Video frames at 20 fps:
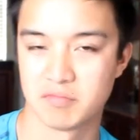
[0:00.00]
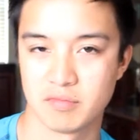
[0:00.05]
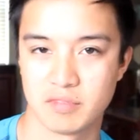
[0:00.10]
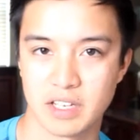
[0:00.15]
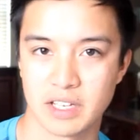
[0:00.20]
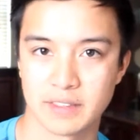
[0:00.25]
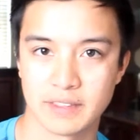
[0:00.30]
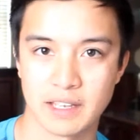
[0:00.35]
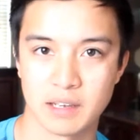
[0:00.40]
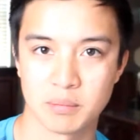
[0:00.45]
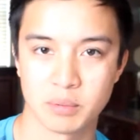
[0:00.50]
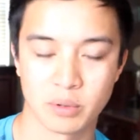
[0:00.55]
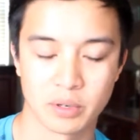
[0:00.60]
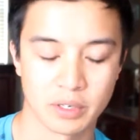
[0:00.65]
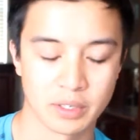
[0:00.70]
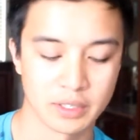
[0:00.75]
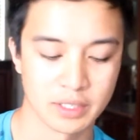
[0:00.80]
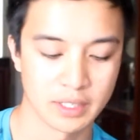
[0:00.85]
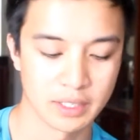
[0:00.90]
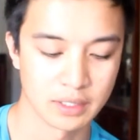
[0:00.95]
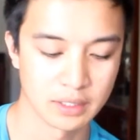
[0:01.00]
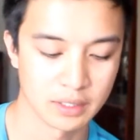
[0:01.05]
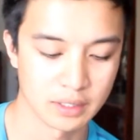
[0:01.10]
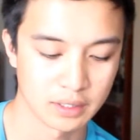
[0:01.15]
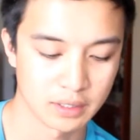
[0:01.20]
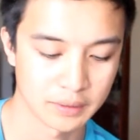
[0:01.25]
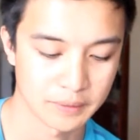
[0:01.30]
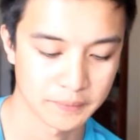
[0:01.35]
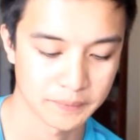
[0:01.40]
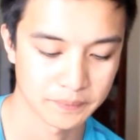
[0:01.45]
that point in
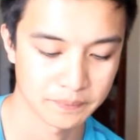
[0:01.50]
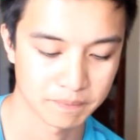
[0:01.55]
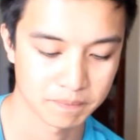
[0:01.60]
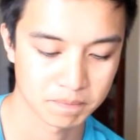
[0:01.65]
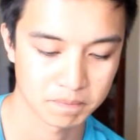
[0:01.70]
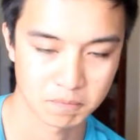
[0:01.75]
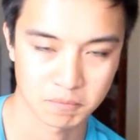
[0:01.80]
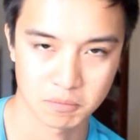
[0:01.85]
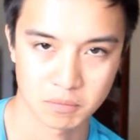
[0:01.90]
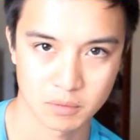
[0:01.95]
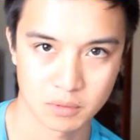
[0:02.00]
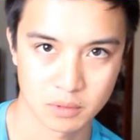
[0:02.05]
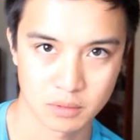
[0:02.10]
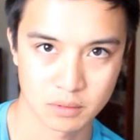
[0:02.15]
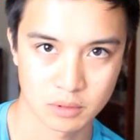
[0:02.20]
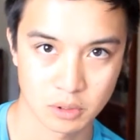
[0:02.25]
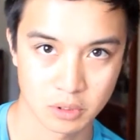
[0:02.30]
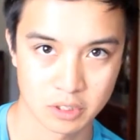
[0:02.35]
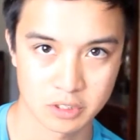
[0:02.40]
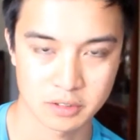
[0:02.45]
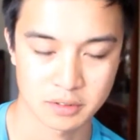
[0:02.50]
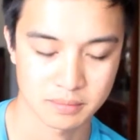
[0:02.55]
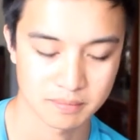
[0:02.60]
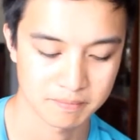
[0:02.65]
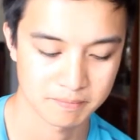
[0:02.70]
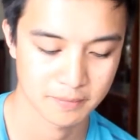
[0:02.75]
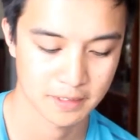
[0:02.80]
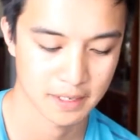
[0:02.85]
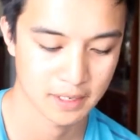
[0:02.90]
the course.